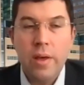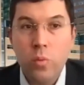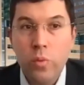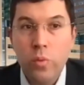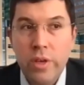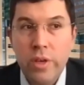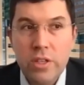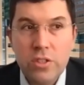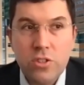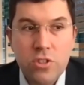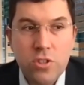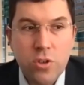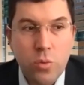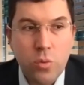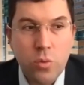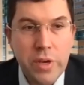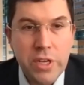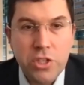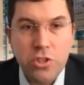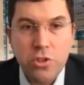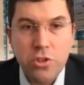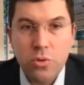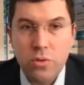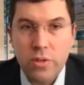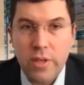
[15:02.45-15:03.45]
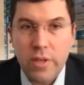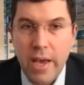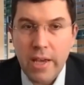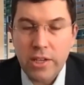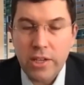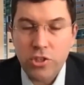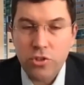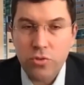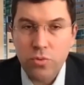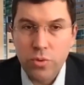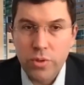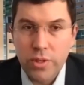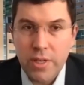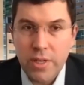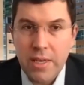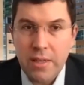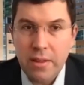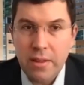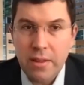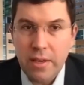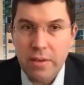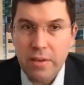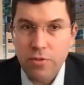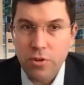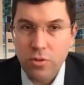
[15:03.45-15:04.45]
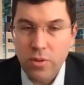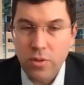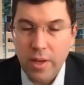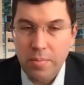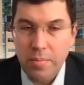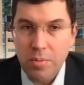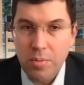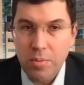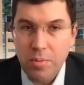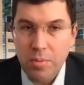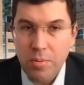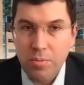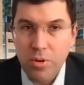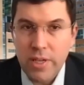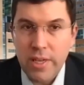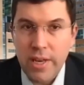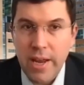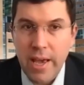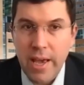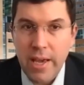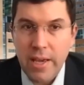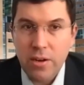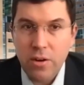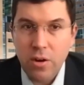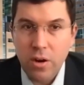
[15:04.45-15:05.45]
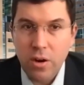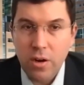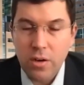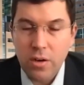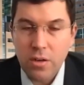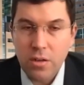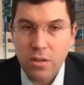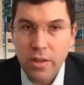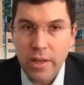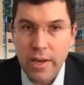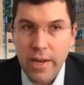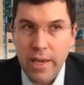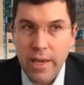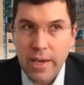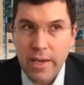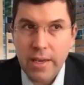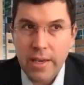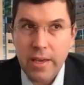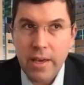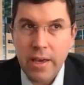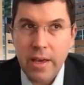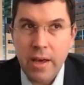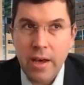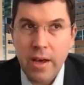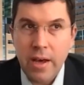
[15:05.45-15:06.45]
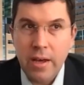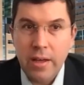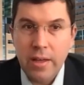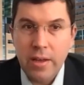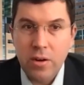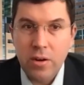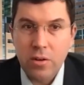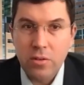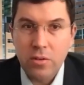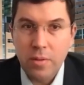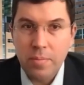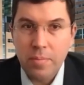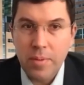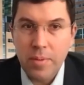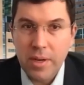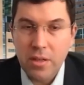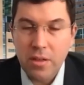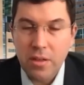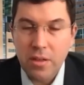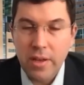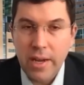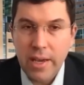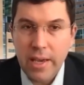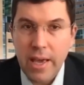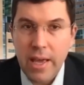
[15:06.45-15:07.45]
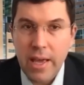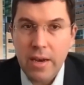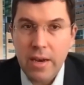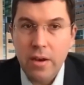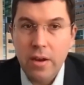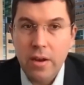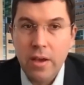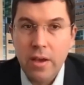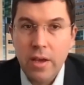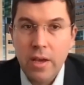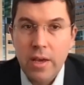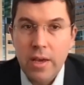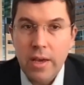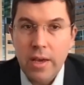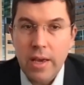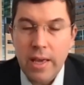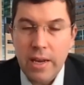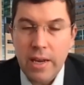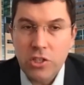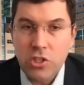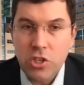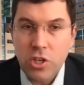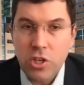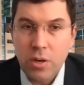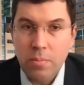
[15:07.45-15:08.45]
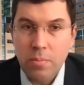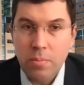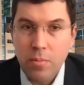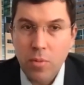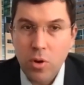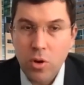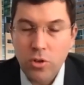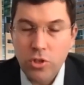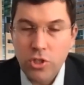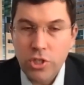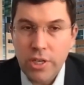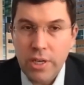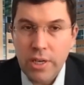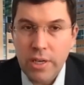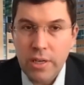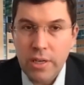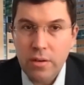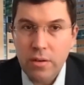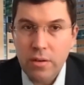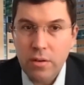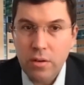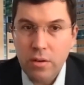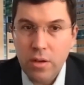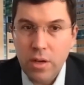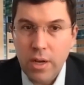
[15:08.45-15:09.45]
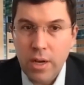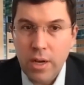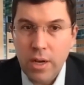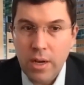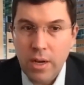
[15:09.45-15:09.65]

We do test routinely for lipoprotein A in our clinic, in our lipid clinic, and it is an emerging